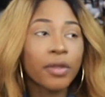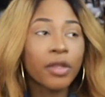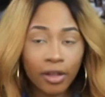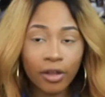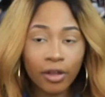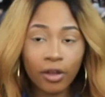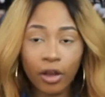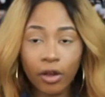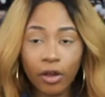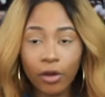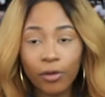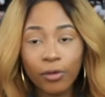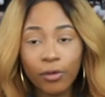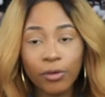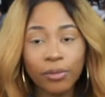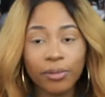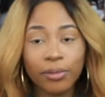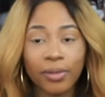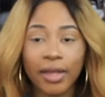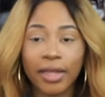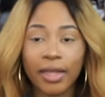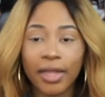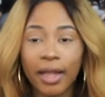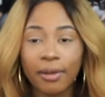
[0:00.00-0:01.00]
I've got all
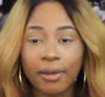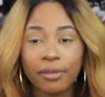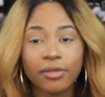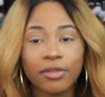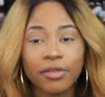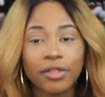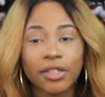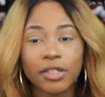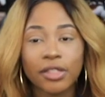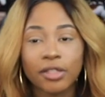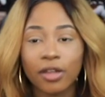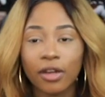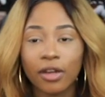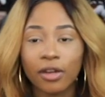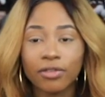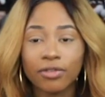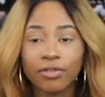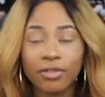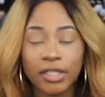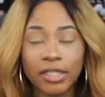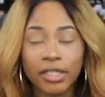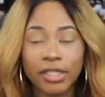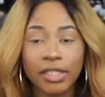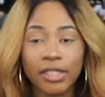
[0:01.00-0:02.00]
my camera
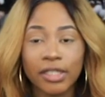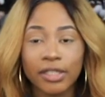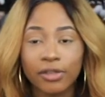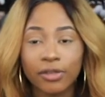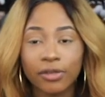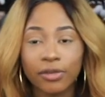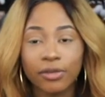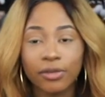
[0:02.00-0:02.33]
stuff ready,